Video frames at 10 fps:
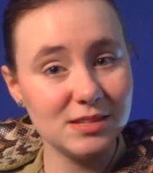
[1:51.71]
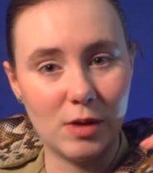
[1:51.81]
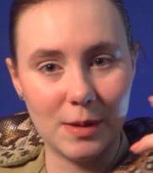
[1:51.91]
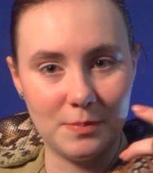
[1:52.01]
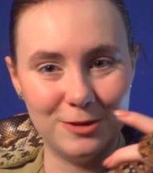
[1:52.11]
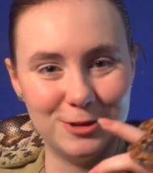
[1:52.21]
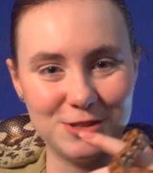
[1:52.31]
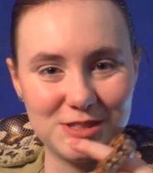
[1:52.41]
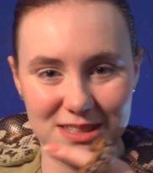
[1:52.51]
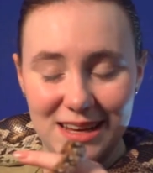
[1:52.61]
might be what you
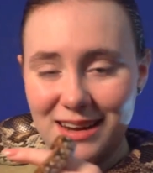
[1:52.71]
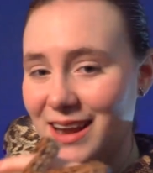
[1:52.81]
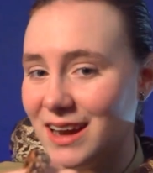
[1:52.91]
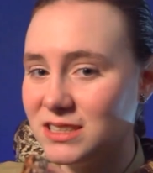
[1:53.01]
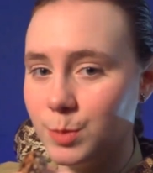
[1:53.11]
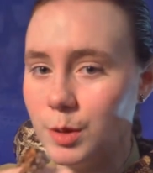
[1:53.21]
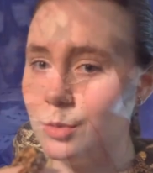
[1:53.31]
see at an expo